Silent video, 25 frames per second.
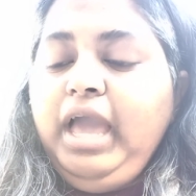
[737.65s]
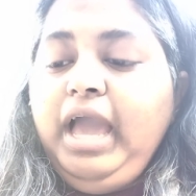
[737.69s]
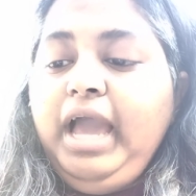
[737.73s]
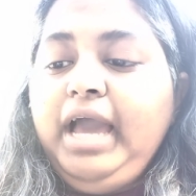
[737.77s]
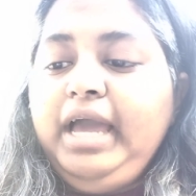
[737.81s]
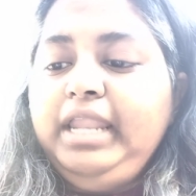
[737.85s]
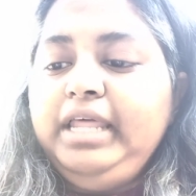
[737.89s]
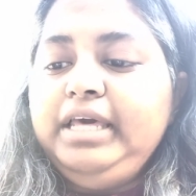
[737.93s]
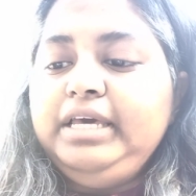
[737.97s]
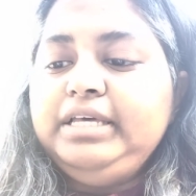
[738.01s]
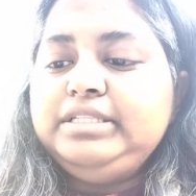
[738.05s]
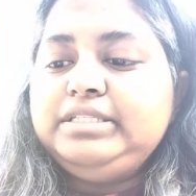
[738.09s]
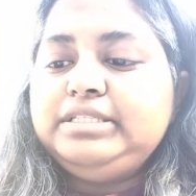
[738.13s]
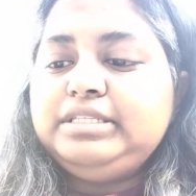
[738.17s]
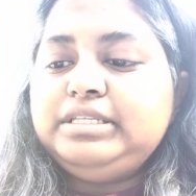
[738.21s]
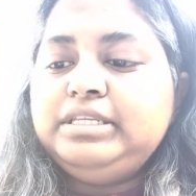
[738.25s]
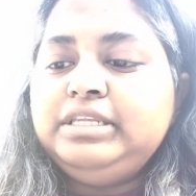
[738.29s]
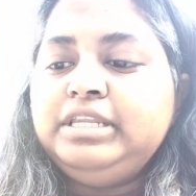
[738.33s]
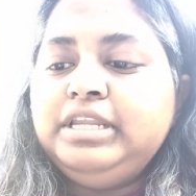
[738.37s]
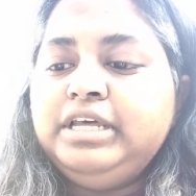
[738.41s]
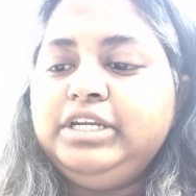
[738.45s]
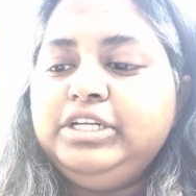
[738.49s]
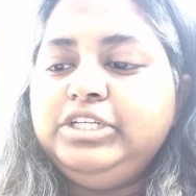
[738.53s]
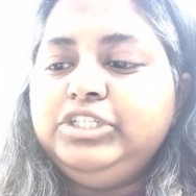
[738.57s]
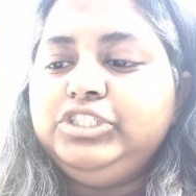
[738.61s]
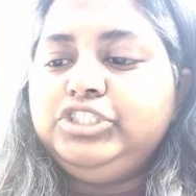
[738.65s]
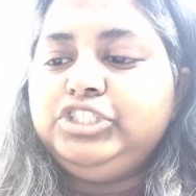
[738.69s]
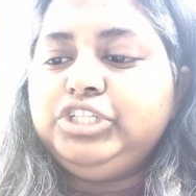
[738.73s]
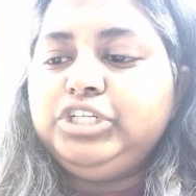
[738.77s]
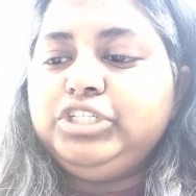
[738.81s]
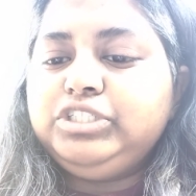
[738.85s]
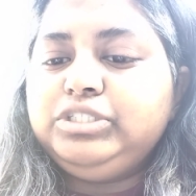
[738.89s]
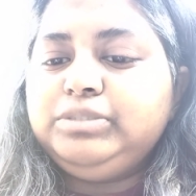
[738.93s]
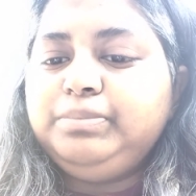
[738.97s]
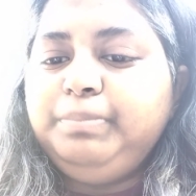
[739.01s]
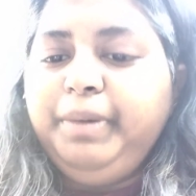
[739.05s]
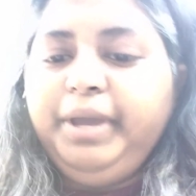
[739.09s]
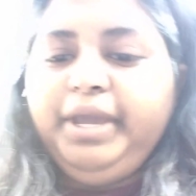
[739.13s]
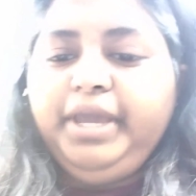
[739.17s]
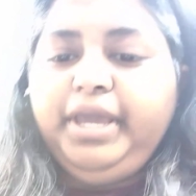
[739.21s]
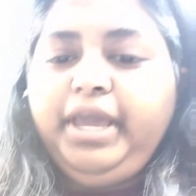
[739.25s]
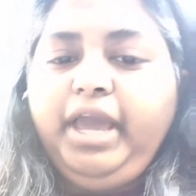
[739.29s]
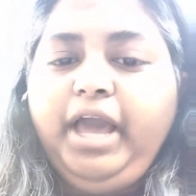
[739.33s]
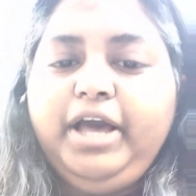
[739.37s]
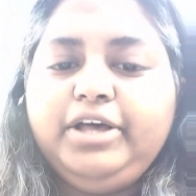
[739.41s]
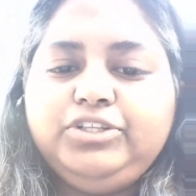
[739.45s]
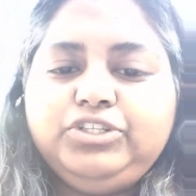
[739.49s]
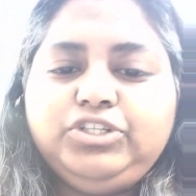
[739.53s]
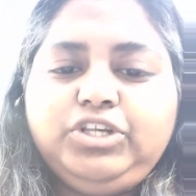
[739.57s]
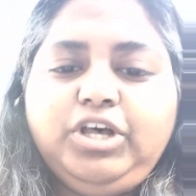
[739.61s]
And it nourishes
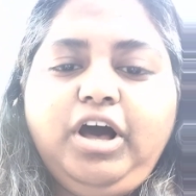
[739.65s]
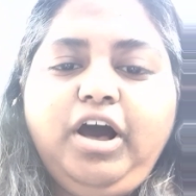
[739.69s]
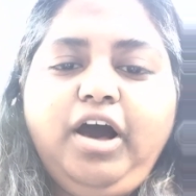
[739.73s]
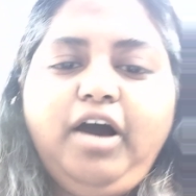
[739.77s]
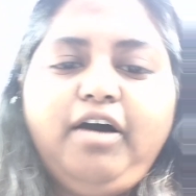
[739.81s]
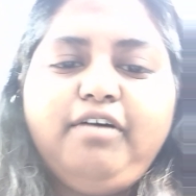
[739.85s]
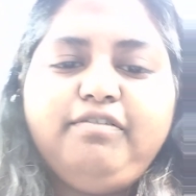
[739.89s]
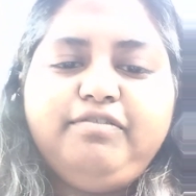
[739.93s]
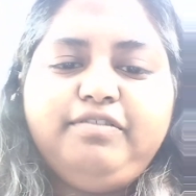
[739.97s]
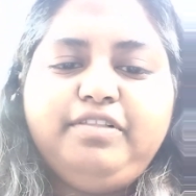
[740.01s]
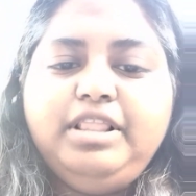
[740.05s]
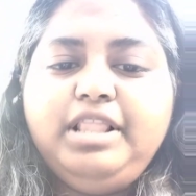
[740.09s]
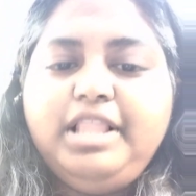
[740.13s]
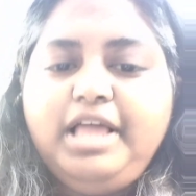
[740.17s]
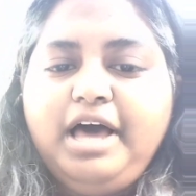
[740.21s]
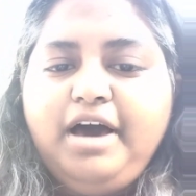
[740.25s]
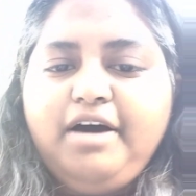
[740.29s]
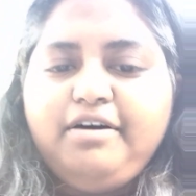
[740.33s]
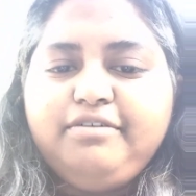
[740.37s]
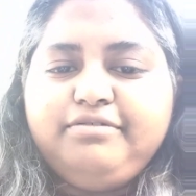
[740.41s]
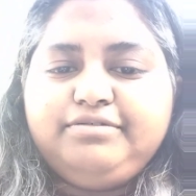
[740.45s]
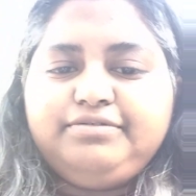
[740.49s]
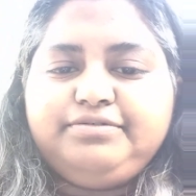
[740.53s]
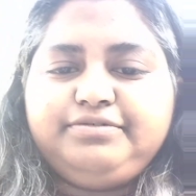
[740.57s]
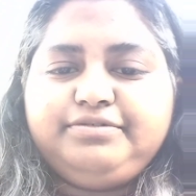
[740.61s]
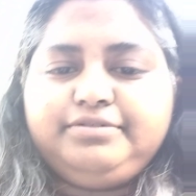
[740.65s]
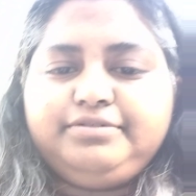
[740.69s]
because of love.